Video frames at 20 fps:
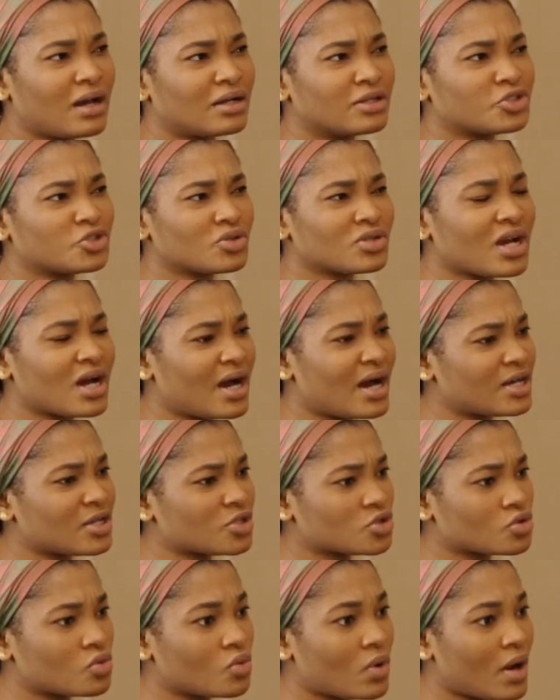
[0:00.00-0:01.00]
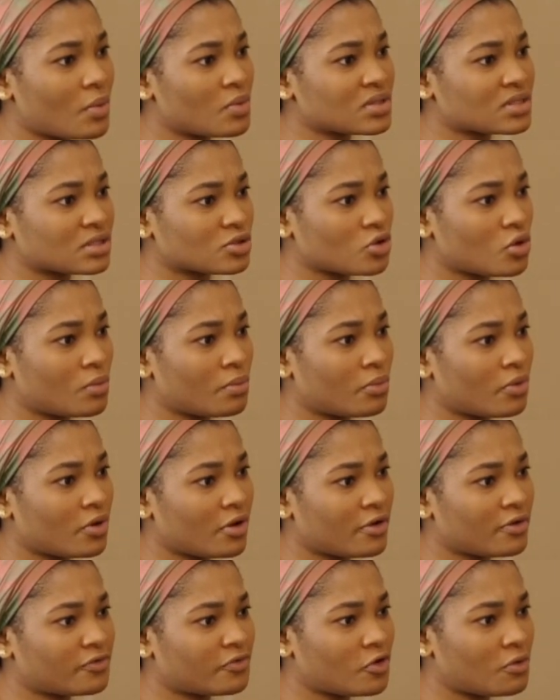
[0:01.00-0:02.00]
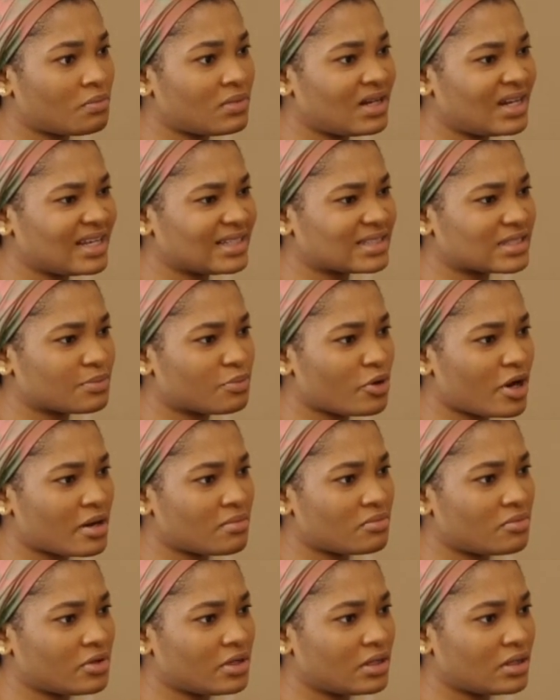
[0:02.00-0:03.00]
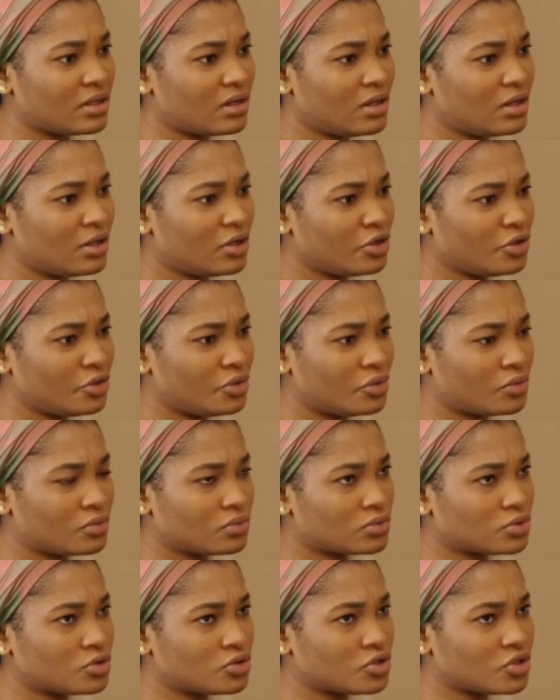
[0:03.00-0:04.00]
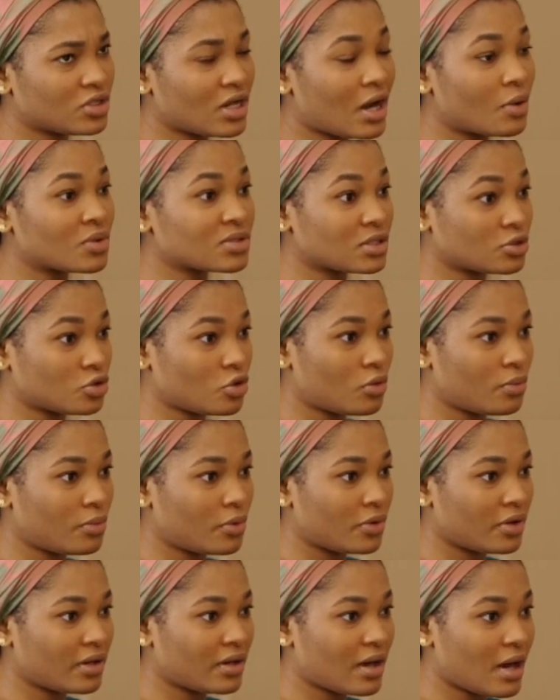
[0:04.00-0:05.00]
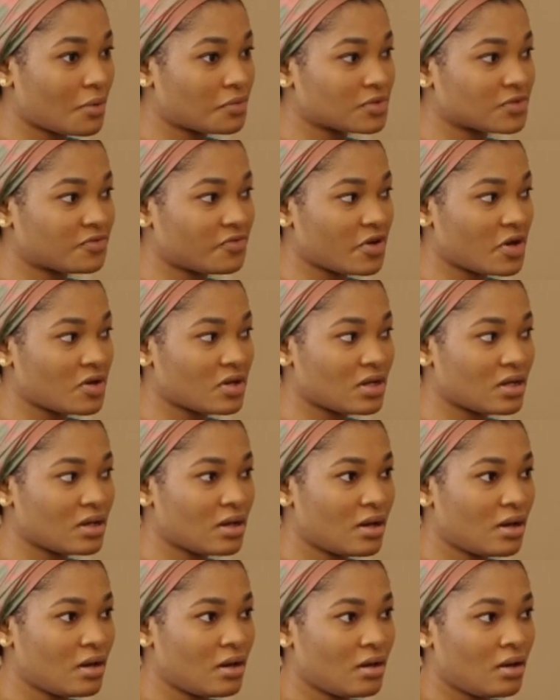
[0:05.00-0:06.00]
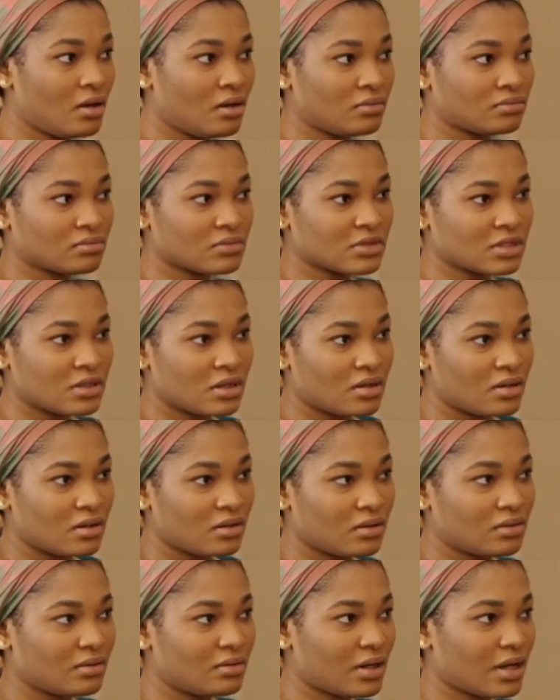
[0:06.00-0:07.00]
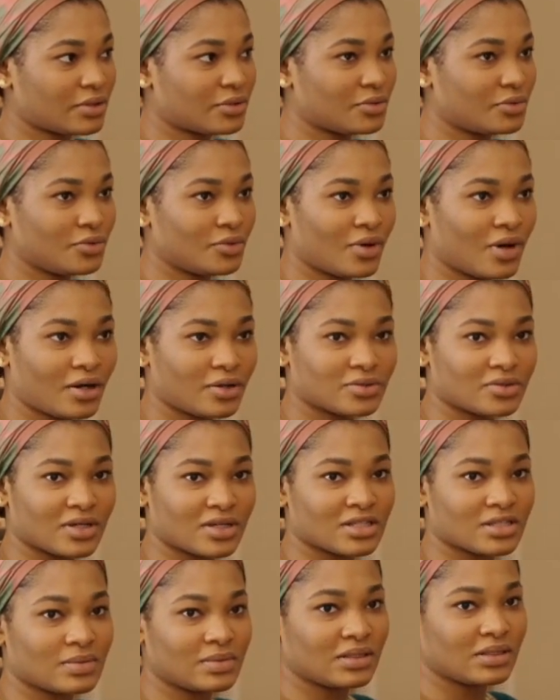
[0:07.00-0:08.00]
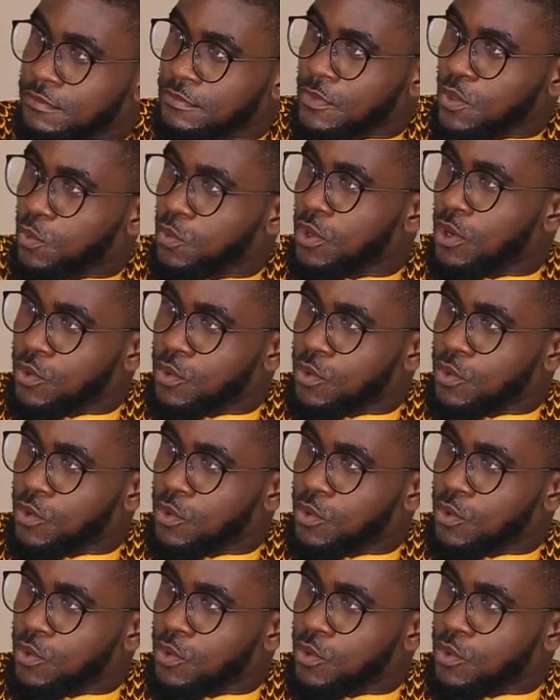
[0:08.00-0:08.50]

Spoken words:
junior high school, I was a tomboy. From late primary, to junior, I was a tomboy. I was very, I don't know how to explain it. I was